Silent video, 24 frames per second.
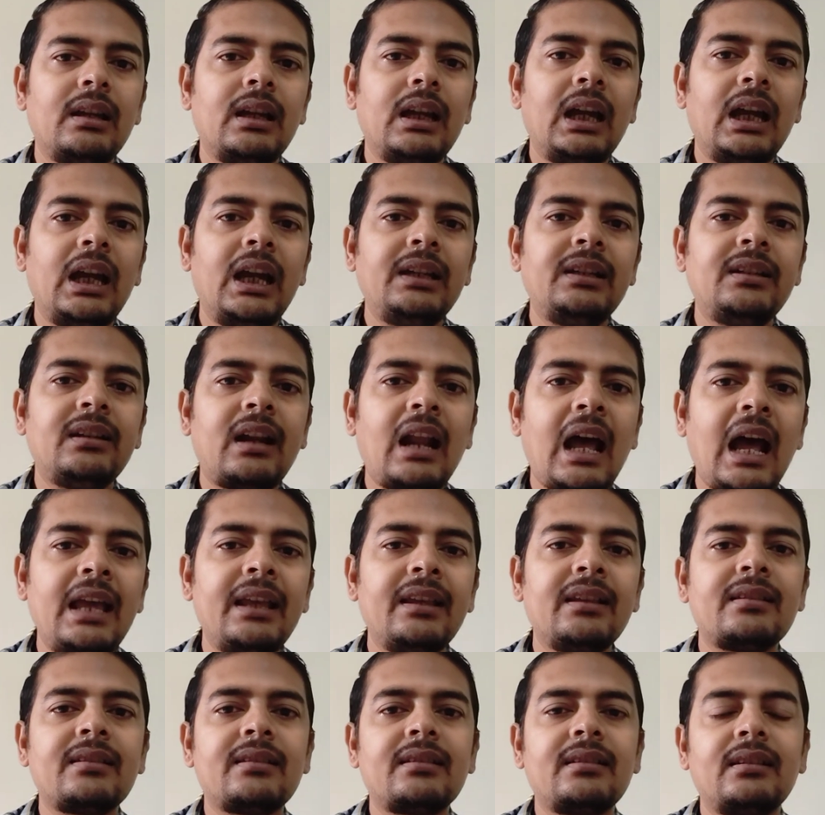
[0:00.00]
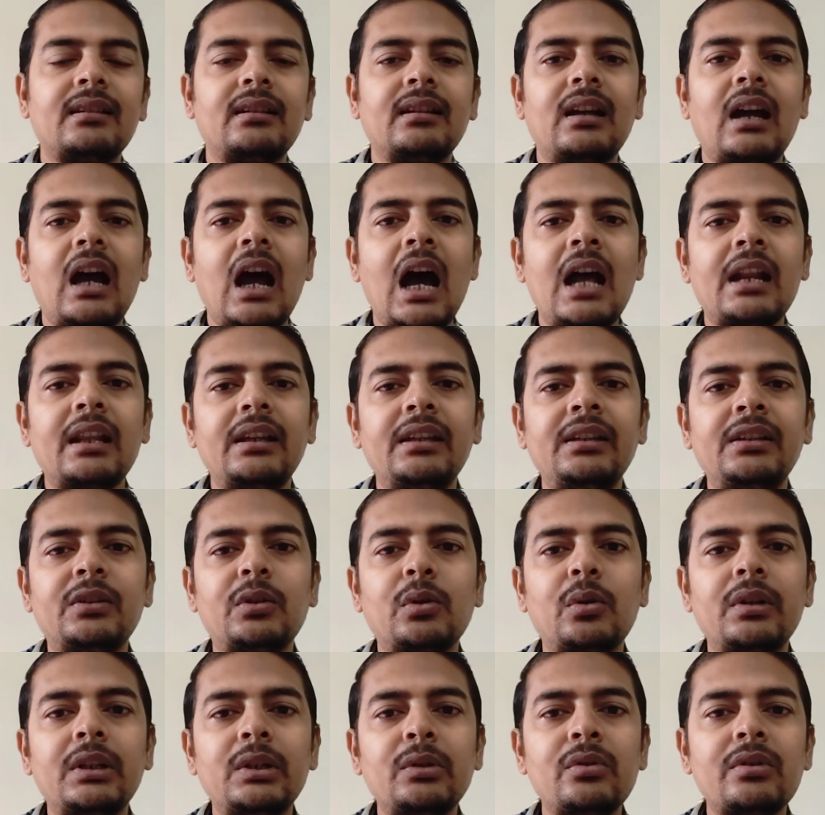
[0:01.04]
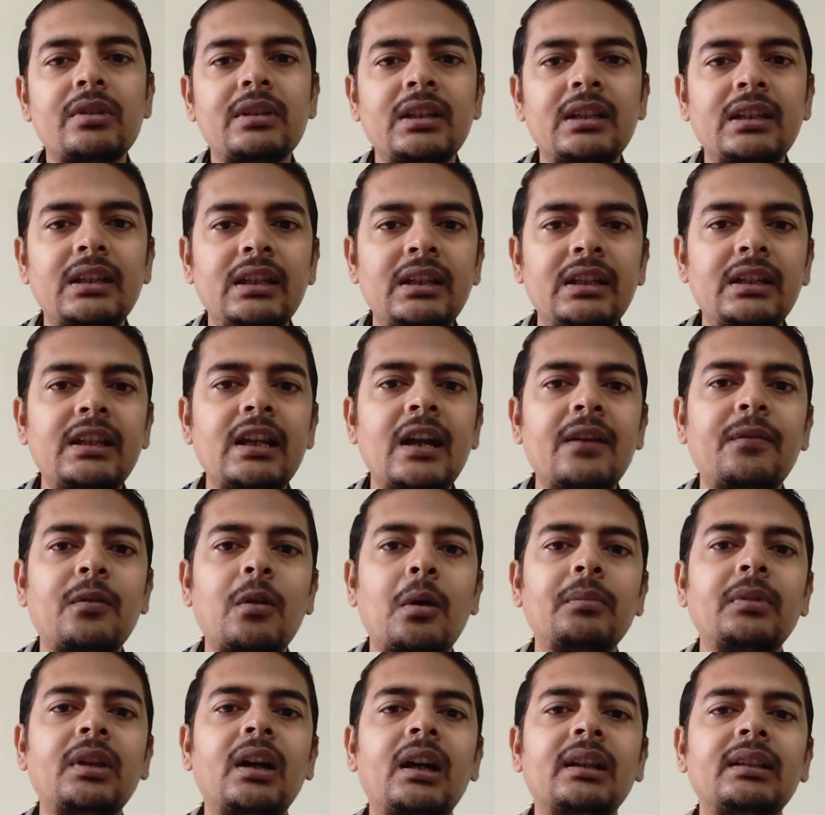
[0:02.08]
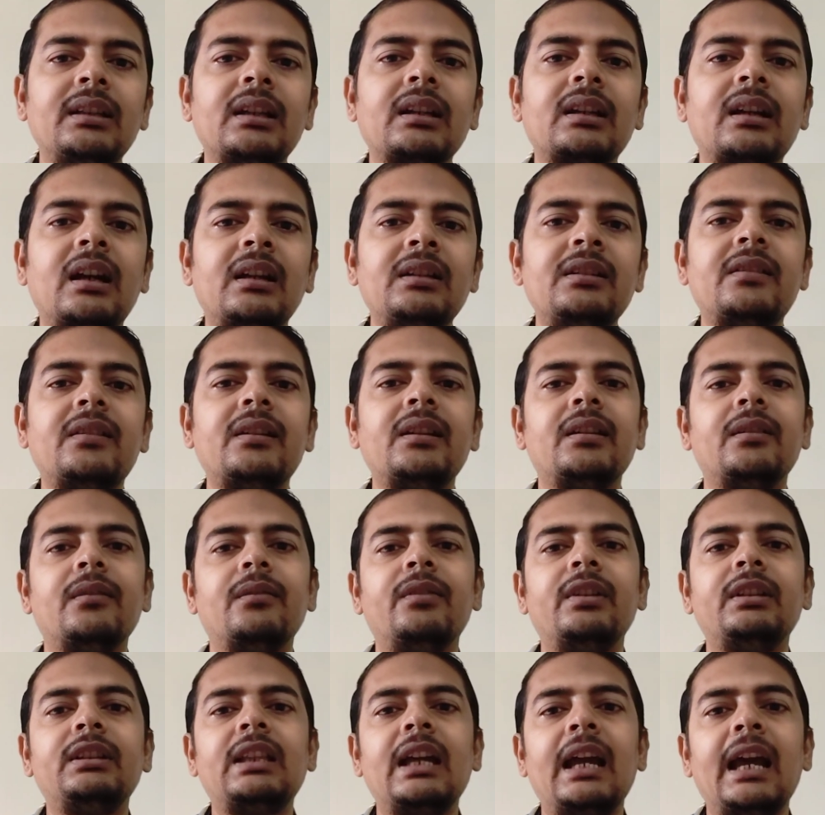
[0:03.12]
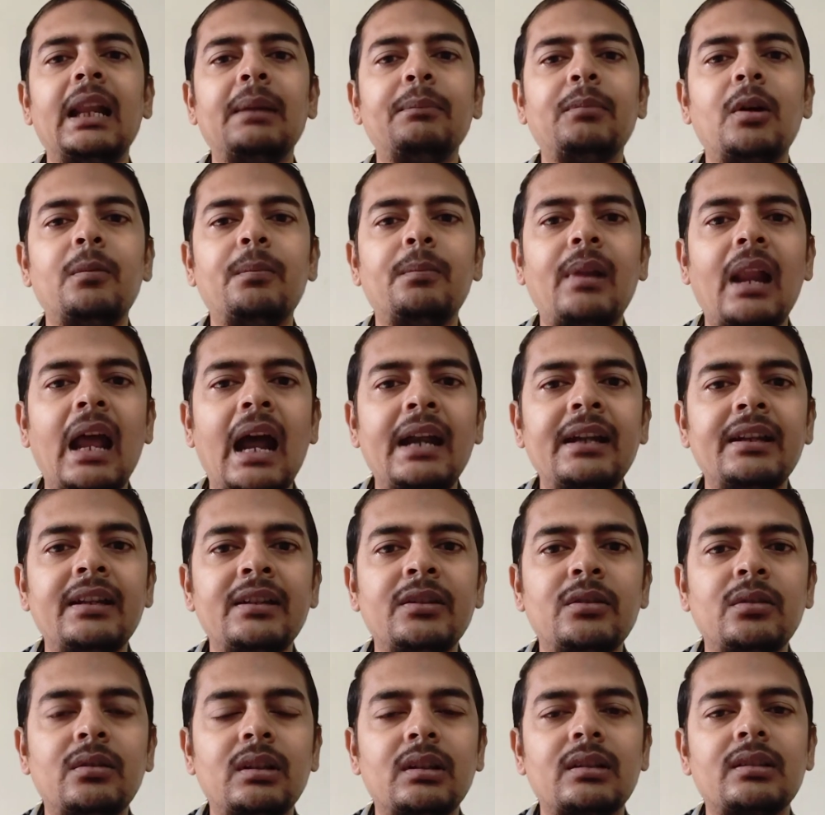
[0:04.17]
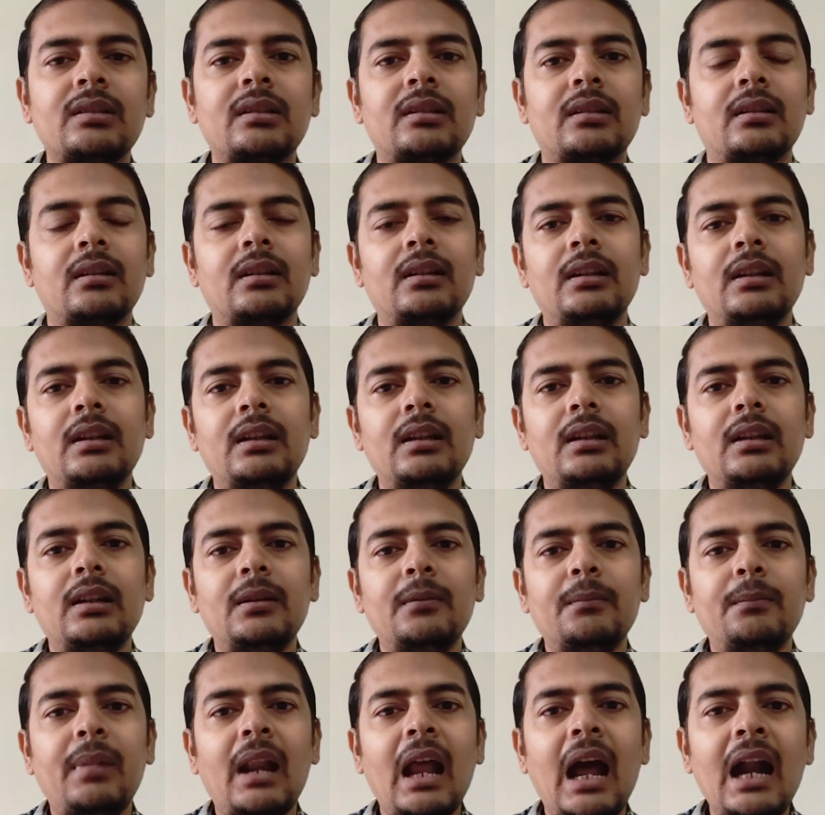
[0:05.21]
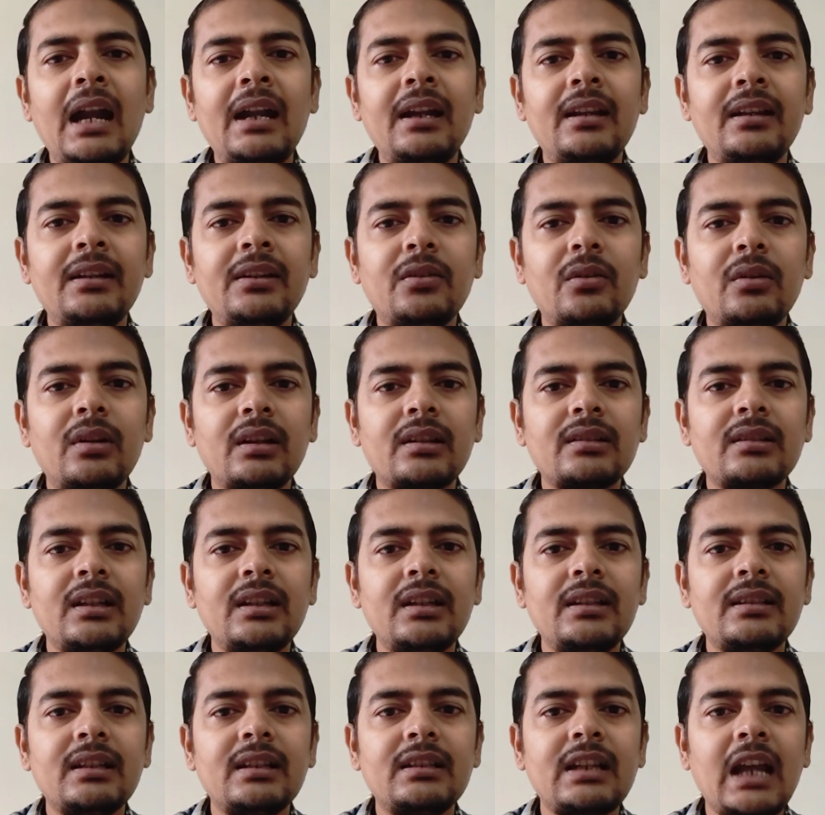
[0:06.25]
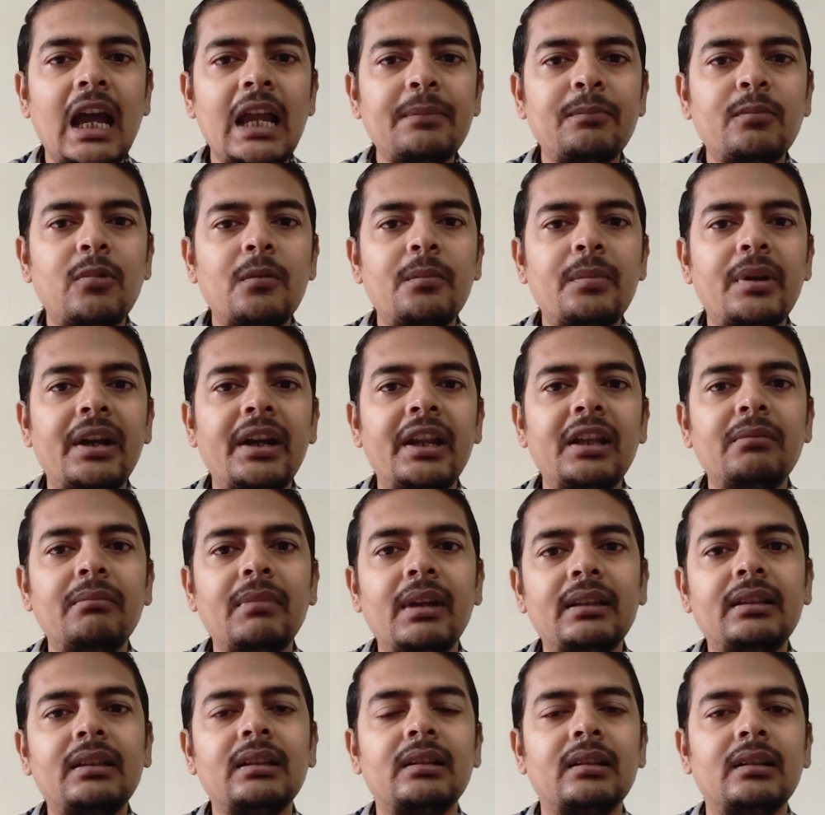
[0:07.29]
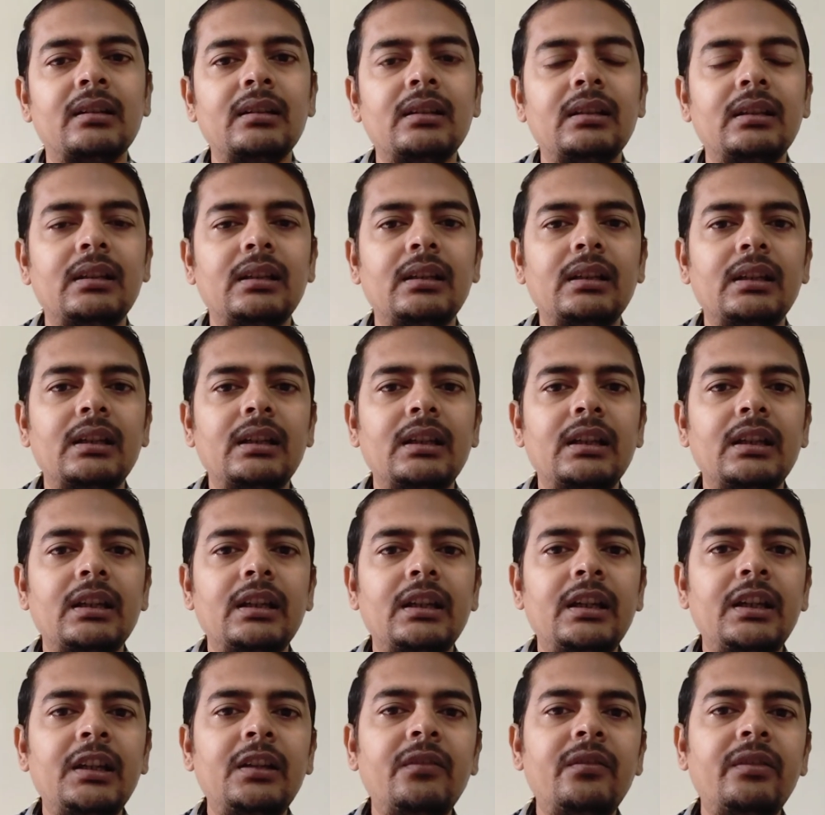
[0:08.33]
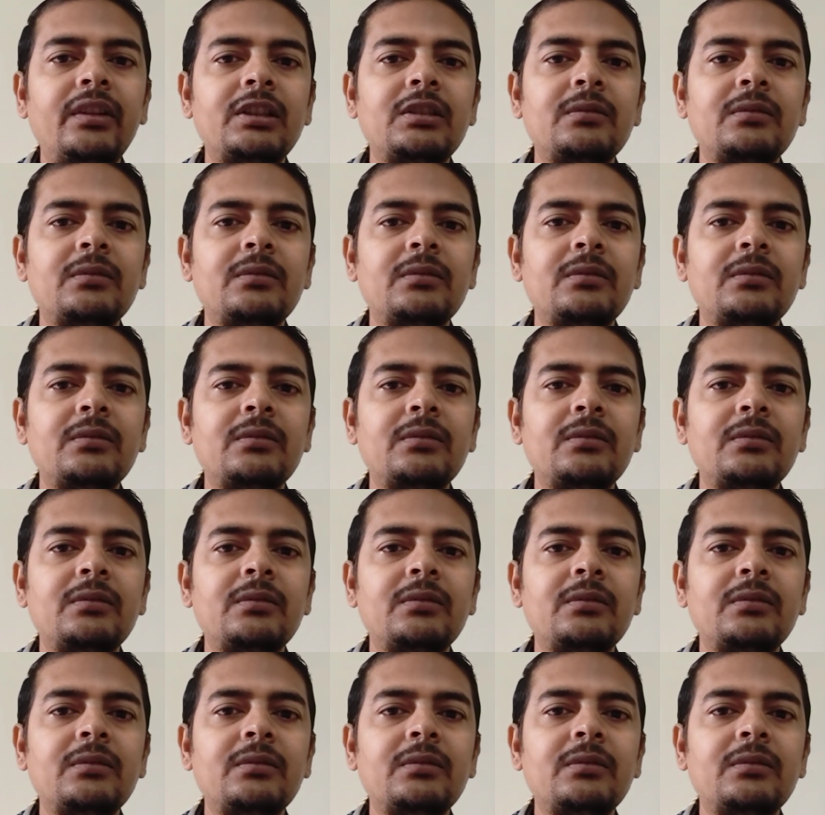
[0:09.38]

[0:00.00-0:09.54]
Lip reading: and rice are introduced in India from the other country with the help of plant introduction. Plant introduction is a type of breeding method in which